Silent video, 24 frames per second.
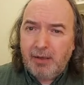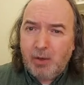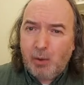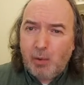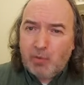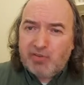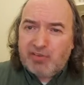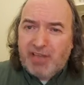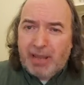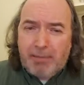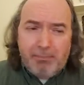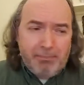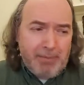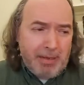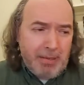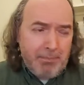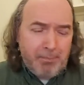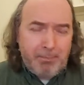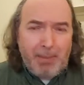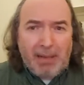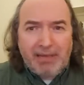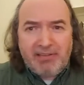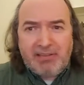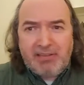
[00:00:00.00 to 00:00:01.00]
or set me
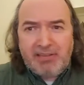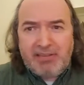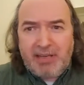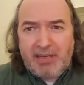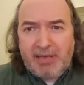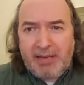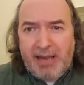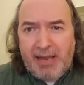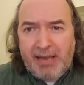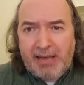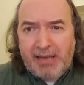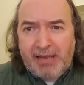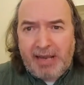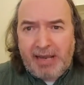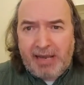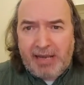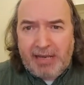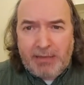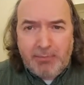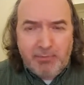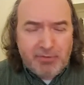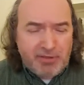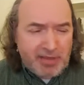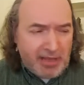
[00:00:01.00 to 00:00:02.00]
butted in their
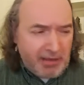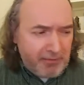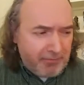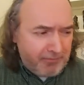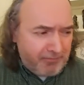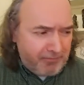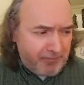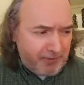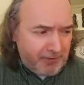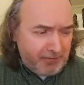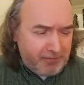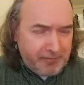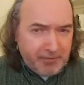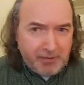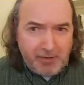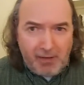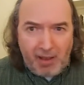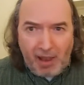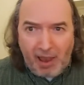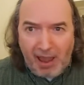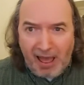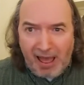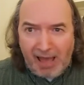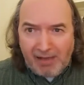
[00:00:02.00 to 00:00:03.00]
games, their
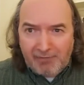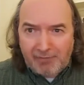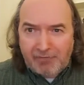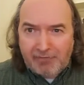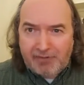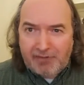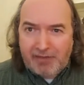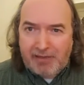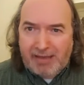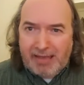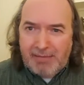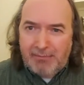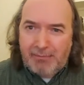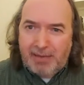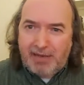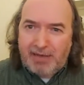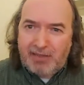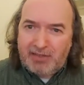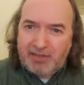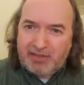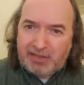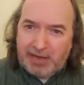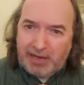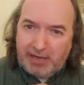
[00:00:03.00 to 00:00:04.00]
fearful laughter at my
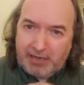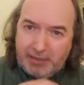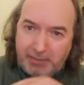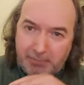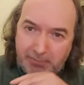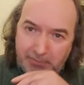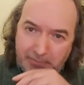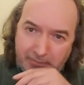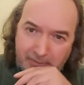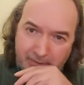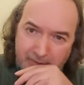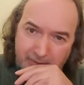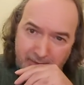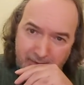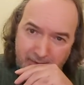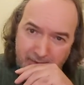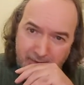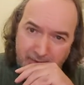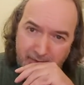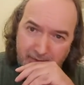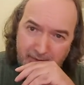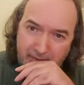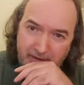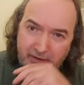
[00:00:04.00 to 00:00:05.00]
shame,
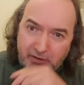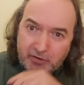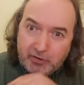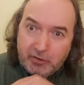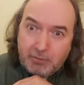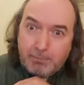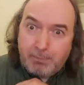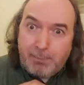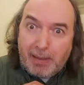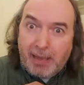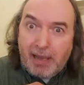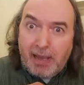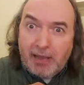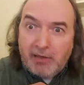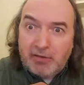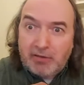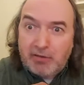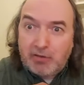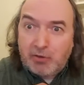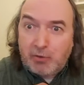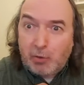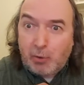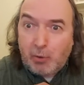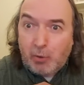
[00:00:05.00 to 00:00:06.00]
to bear the
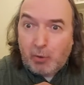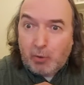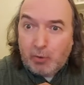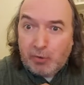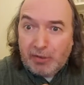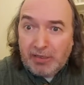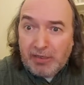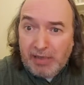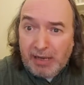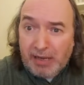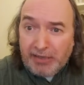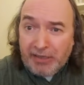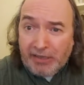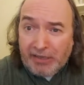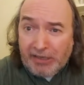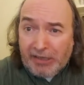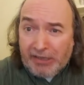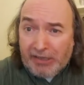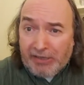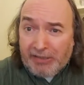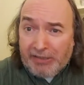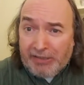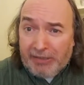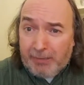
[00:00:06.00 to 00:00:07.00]
scorn and
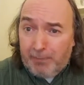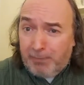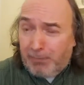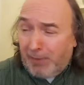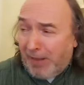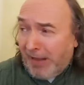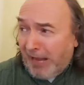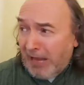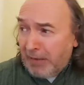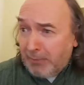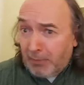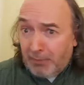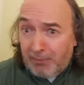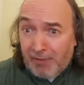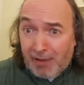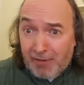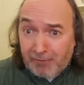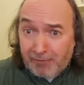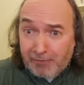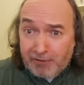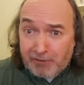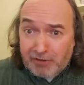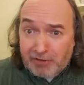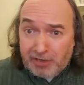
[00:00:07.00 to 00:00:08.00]
earn the blame of
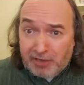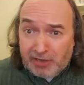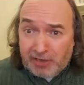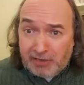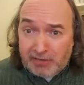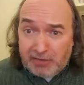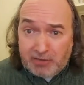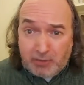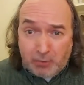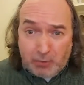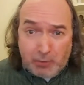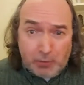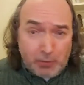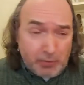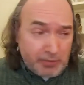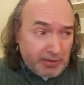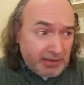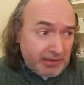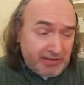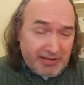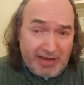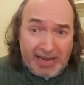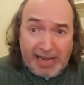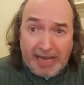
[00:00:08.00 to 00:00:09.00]
every jealous lord
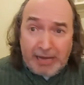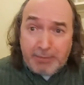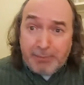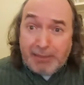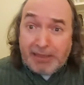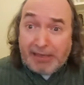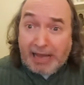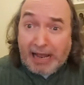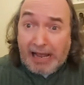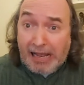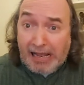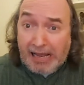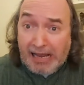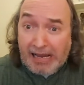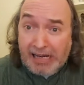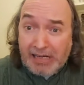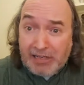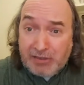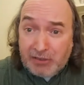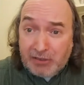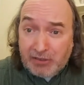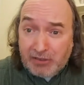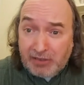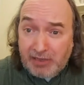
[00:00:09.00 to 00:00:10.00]
and dame, that I
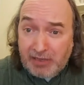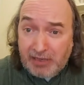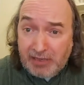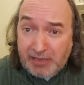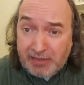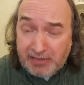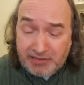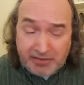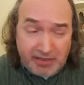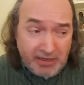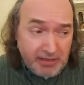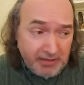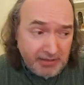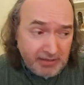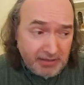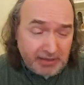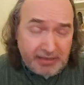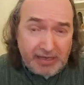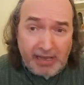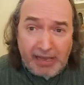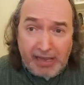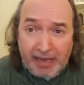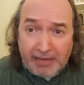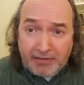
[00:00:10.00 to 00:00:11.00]
should curse the
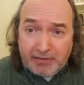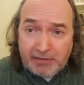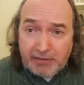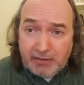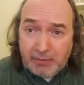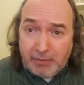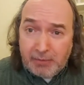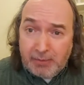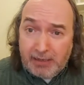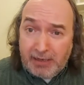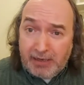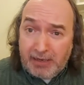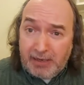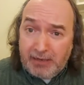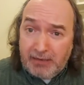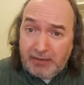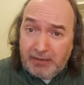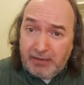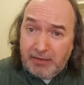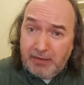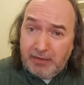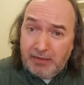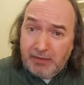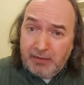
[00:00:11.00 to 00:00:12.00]
kind
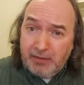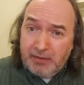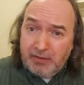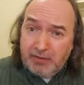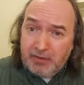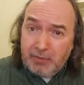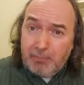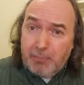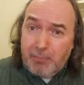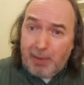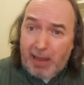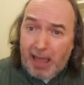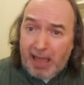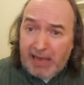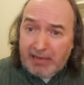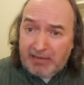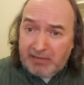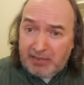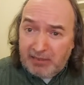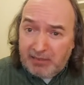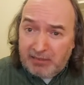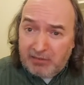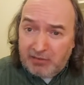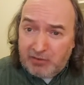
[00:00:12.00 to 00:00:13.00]
Gawain, to blight
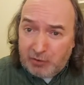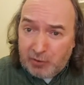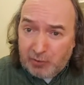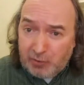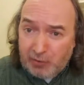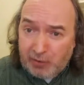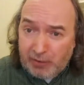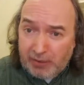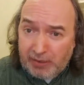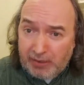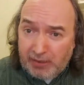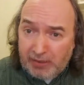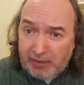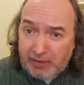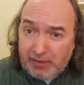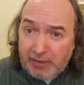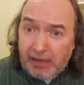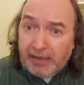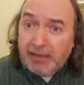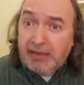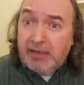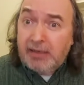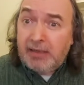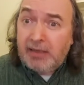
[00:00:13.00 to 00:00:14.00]
his joy
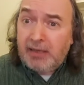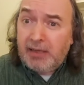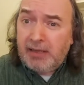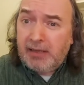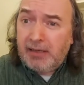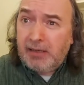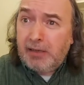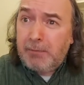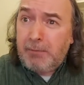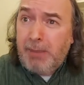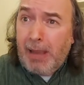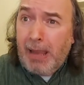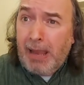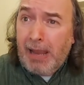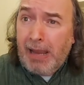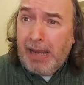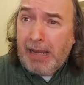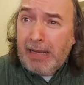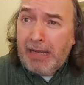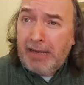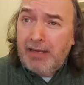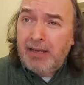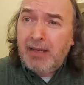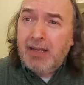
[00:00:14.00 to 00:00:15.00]
and kindle
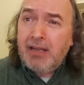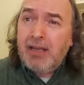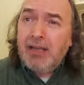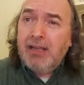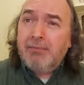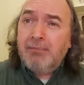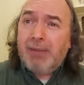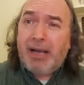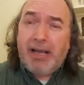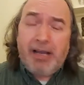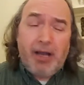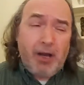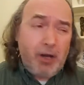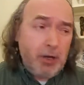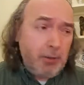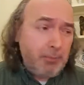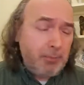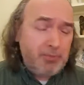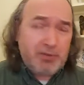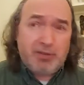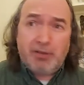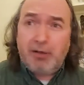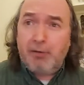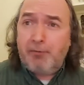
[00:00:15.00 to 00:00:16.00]
pain, my
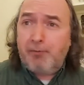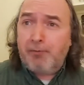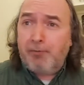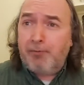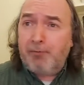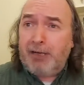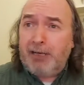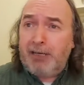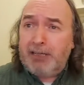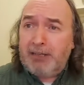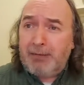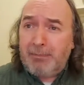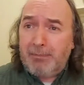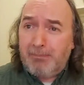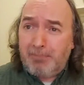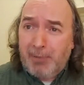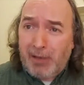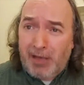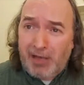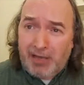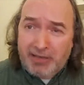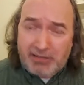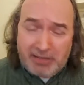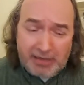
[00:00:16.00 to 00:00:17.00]
hopes of freedom
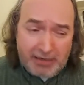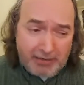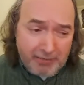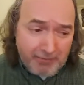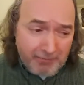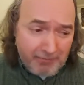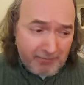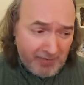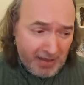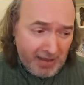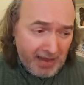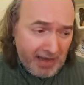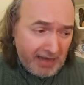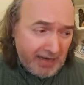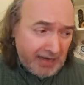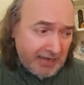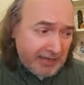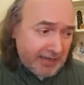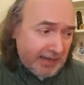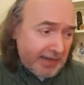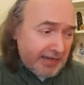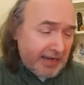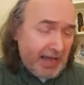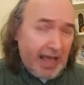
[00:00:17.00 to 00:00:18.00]
burnt in
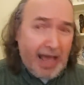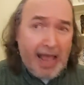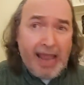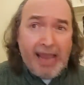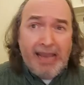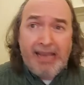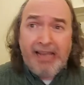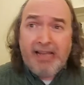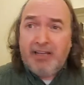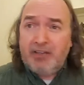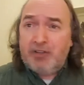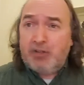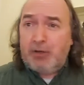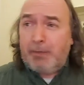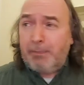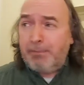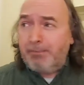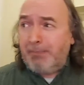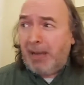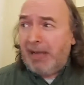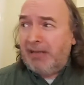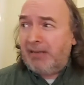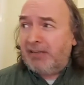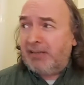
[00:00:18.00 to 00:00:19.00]
vain, and I
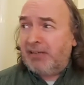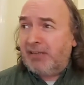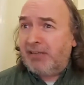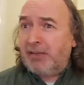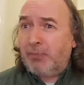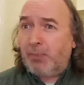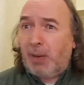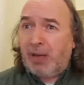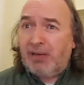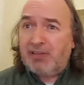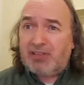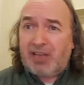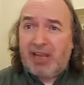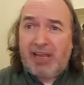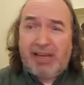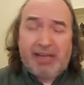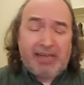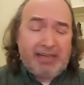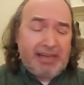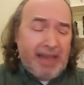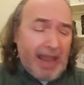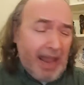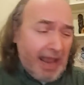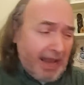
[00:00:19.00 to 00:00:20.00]
tormented once
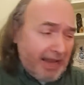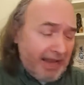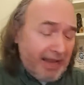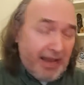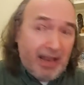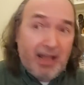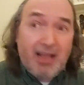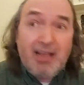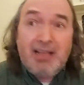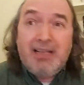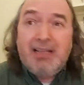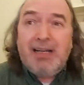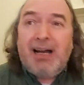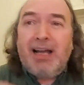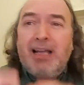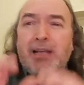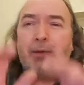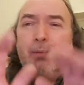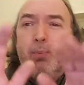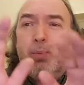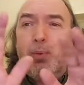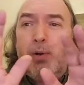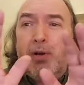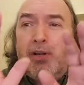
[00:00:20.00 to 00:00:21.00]
again. I
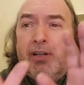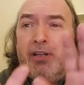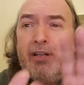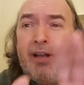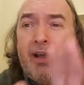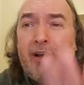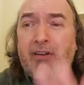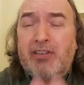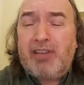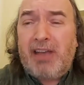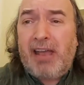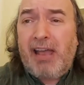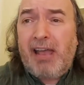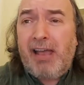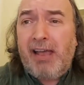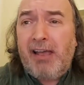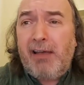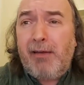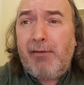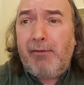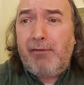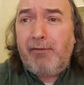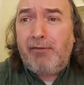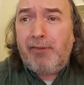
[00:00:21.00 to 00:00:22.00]
would not
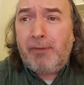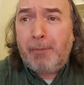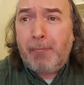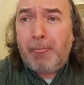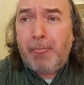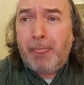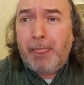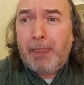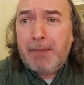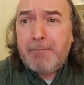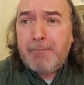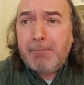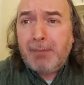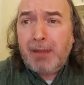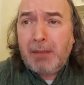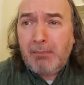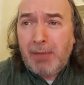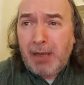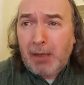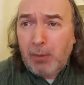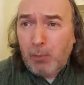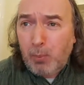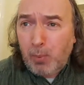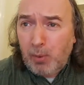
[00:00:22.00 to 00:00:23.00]
have
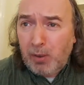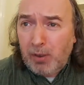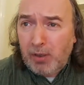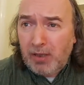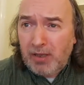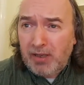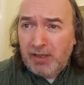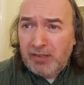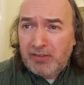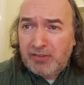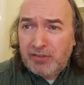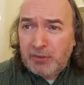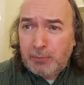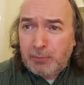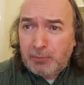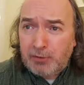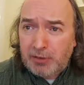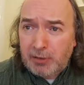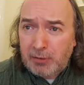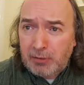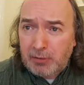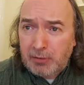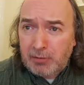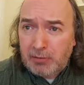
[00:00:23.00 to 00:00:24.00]
my words
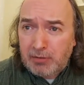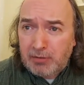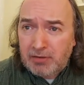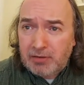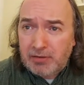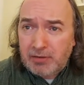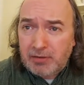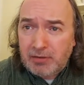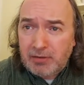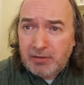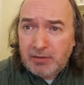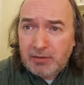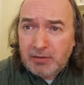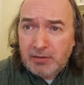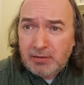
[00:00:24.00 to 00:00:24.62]
obtuse,